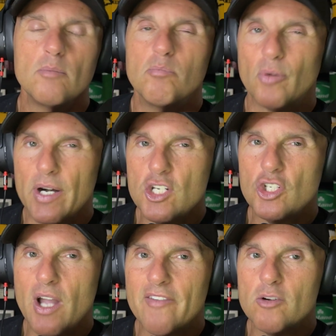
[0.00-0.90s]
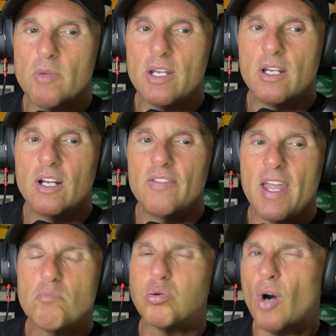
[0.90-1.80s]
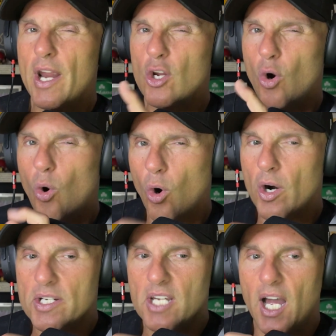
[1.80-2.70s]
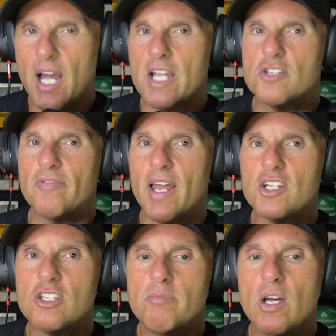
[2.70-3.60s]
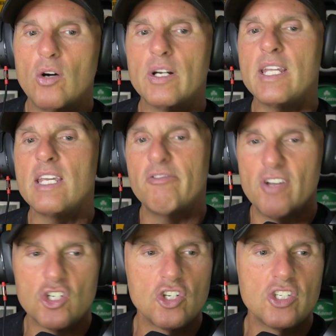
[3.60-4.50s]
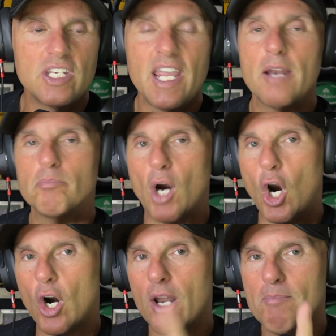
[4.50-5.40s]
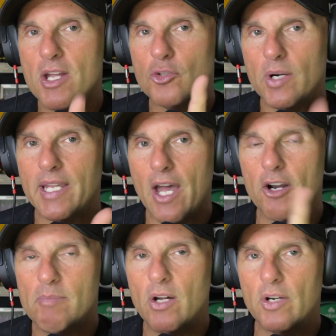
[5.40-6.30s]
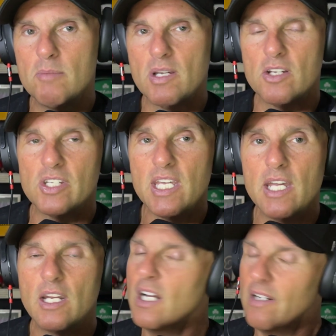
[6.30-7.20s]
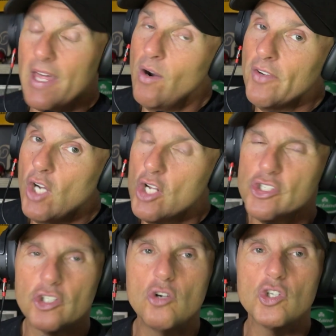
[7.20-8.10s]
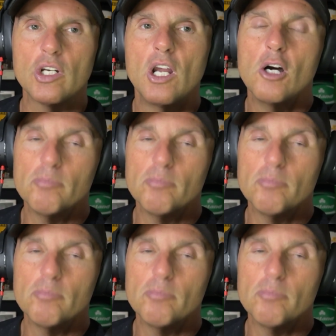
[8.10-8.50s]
British government, they prioritize flexibility, efficiency, and parliamentary accountability because, again, they don't have a constitution.